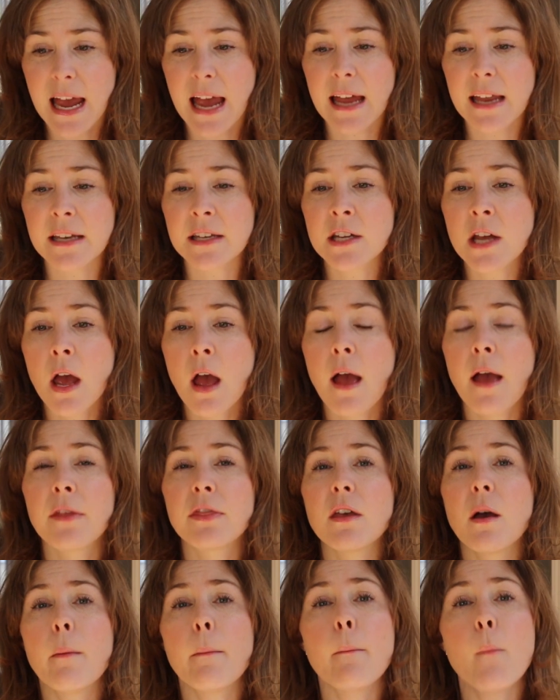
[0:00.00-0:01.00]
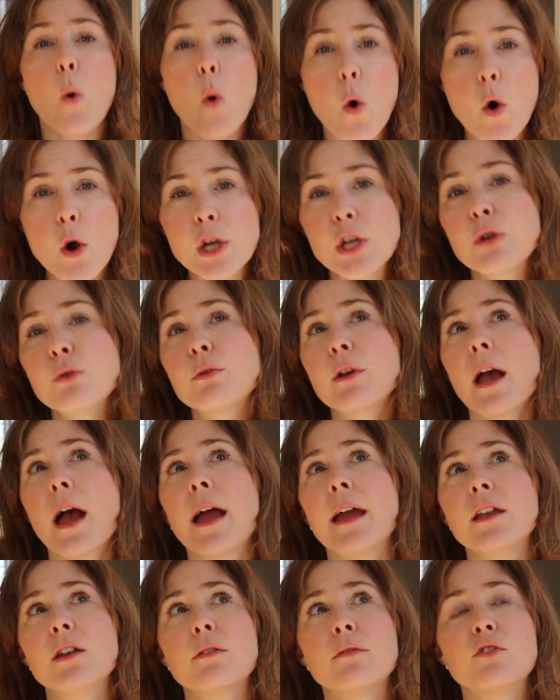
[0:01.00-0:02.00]
And the more you
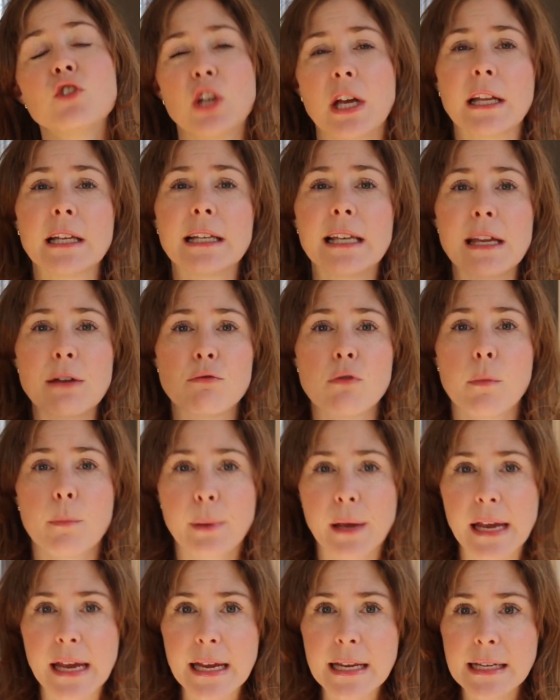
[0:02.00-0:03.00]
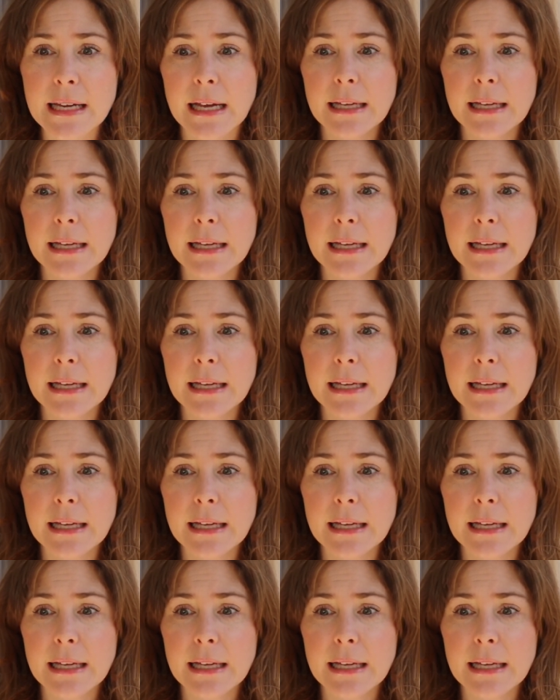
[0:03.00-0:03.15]
kind of gently repeat